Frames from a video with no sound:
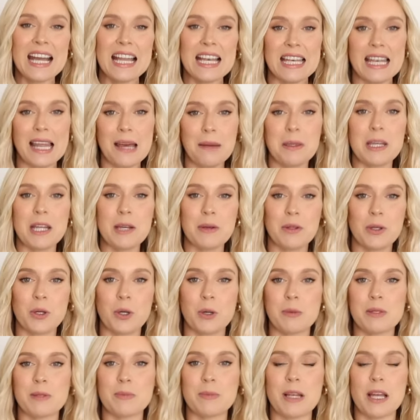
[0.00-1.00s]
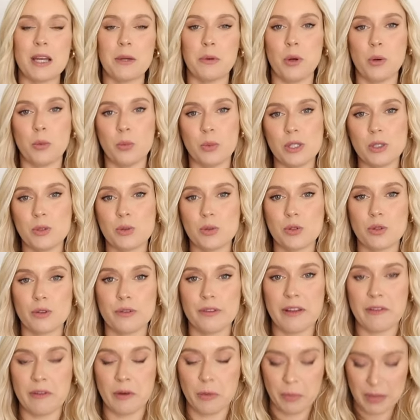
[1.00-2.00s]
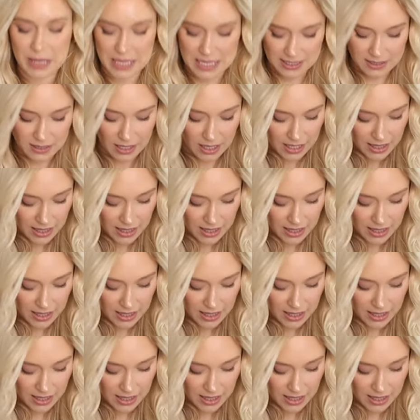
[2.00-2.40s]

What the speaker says: Let me know in the comments below, which was your favorite piece?